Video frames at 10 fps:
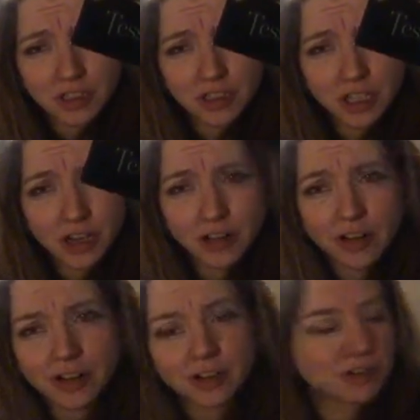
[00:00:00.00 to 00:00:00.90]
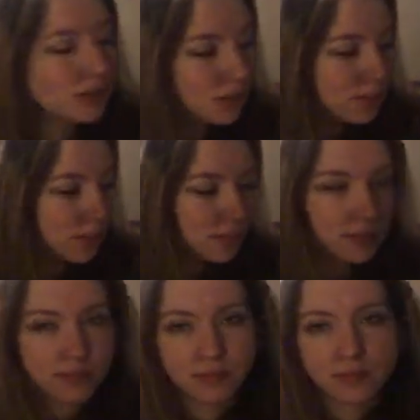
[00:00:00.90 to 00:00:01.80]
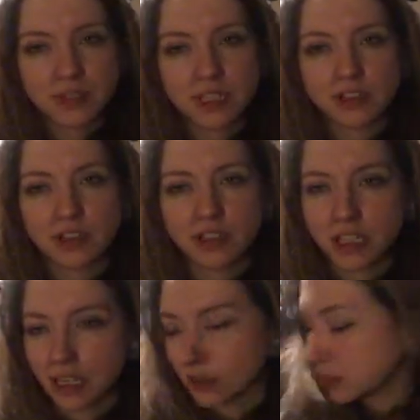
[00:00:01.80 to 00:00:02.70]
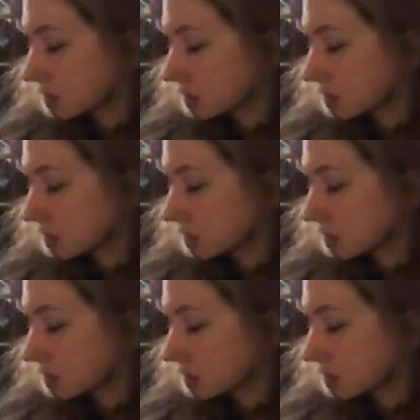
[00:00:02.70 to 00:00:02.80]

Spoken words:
check her out on YouTube. She has a good channel.